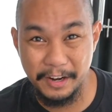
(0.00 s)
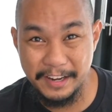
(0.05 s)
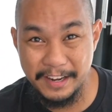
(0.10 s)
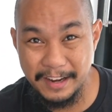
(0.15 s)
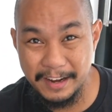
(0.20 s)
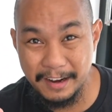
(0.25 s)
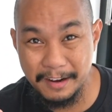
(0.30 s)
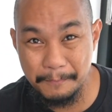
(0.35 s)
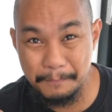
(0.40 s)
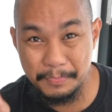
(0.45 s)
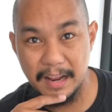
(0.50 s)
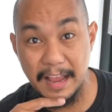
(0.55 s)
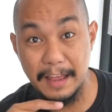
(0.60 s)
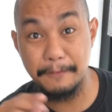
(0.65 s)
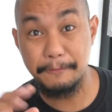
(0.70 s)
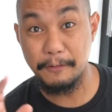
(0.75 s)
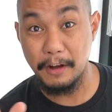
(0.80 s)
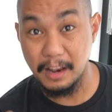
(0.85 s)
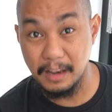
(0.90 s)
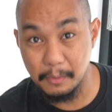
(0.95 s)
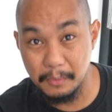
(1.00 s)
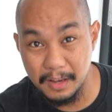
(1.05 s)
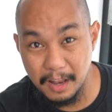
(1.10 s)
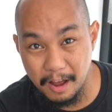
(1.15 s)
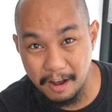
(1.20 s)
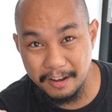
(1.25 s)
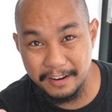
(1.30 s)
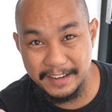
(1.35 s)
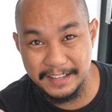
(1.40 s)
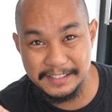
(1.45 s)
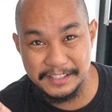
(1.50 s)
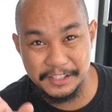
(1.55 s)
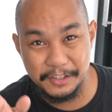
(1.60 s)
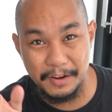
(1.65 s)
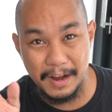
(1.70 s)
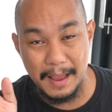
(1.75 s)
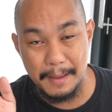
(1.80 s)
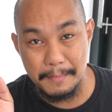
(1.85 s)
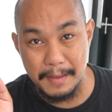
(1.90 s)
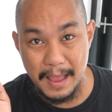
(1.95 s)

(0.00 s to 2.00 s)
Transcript: here and follow along on Instagram.